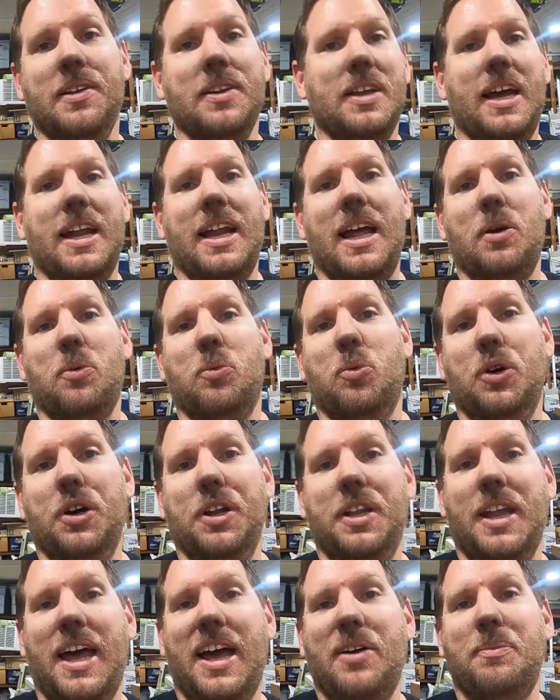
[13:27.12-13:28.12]
And I
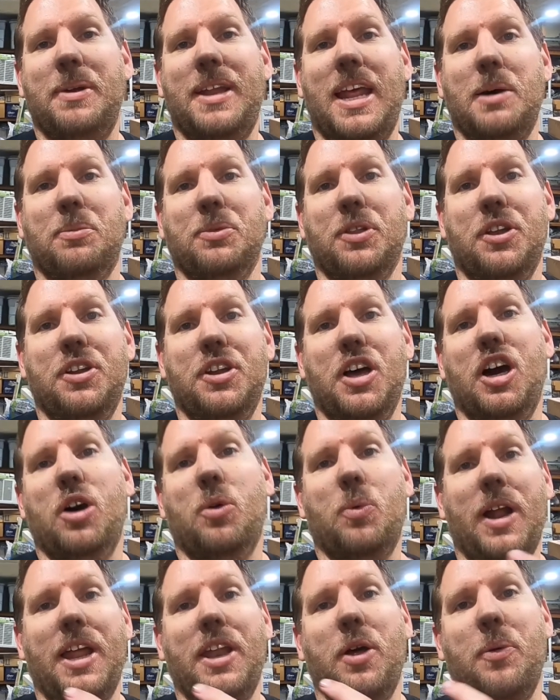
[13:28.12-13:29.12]
wouldn't have been able to know
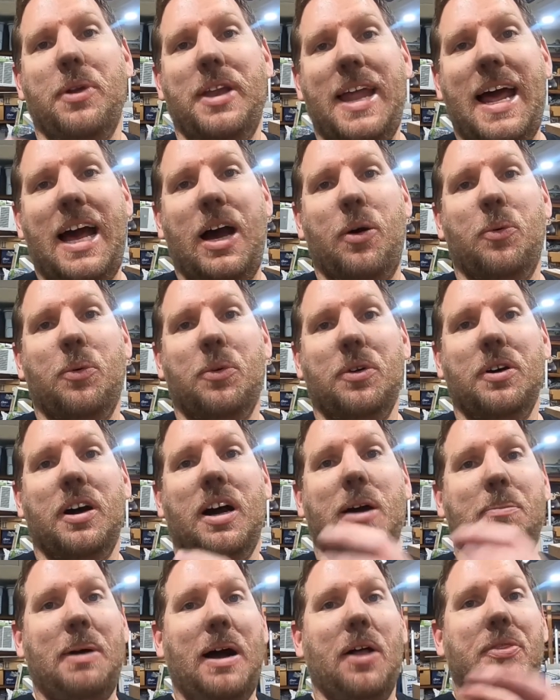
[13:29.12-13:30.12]
what I know now
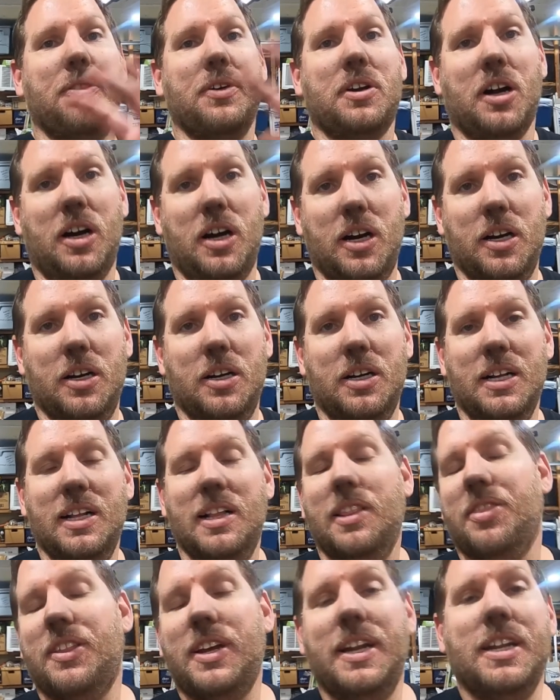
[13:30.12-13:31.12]
about the car
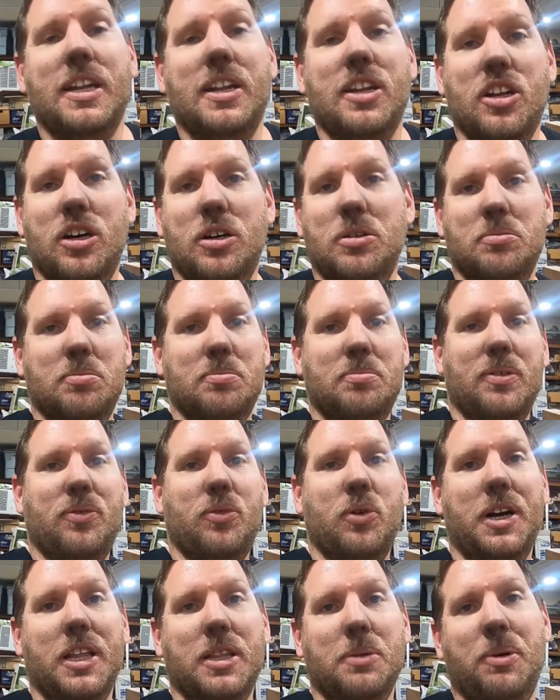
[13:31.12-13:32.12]
that I didn't know
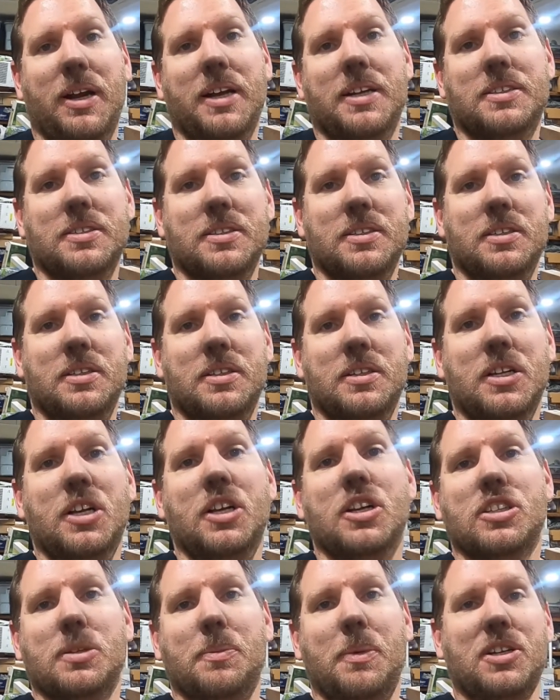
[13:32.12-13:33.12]
before I did the brakes.
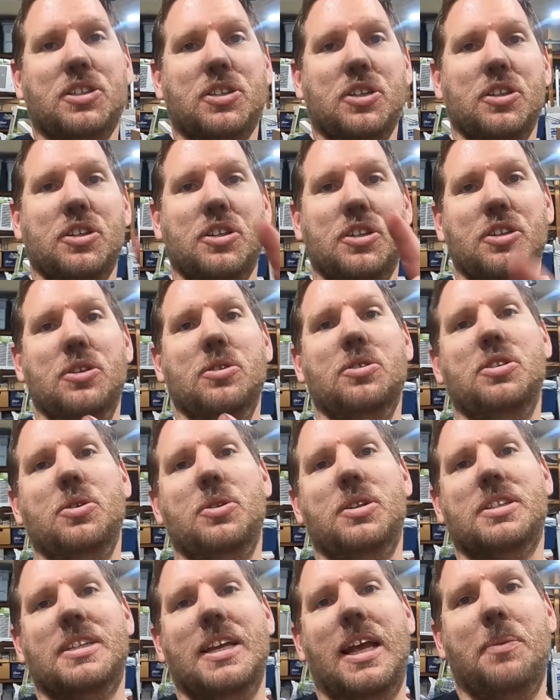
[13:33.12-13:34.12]
So make sure you do
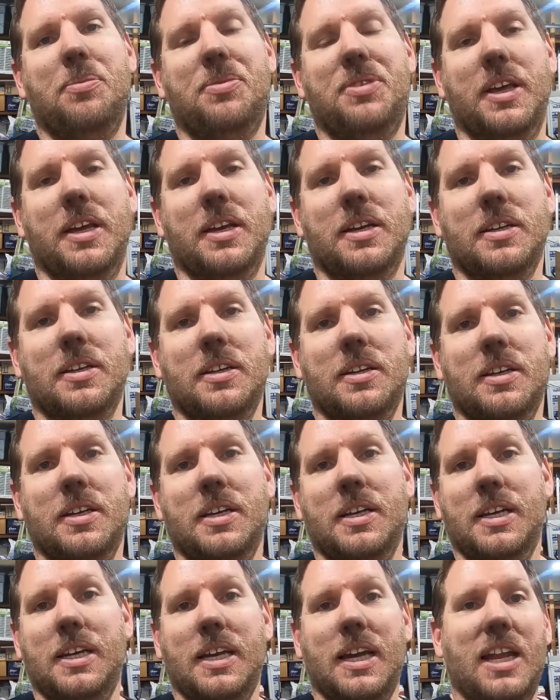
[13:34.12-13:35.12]
the same thing.
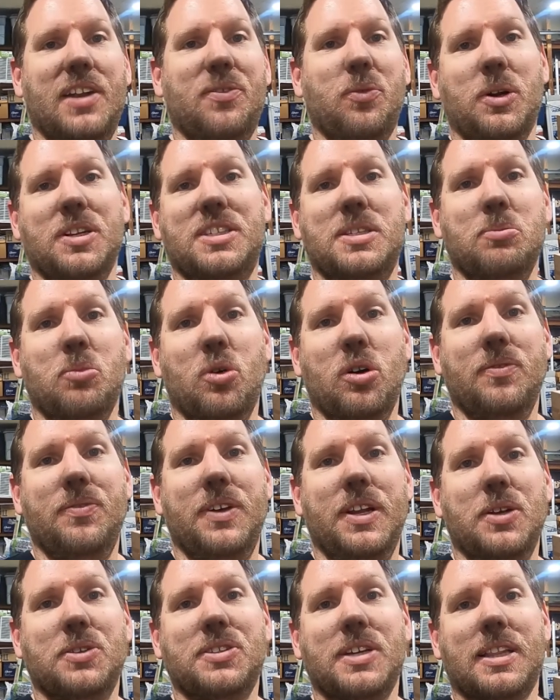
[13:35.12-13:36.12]
And if you want to see more
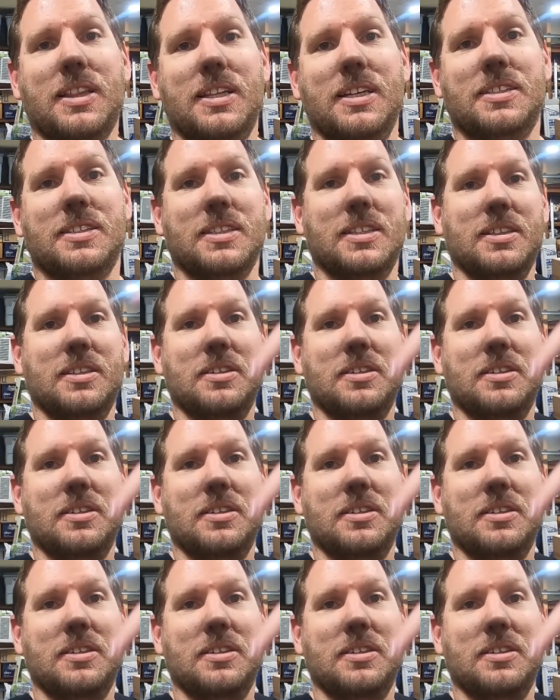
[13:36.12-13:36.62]
videos like this,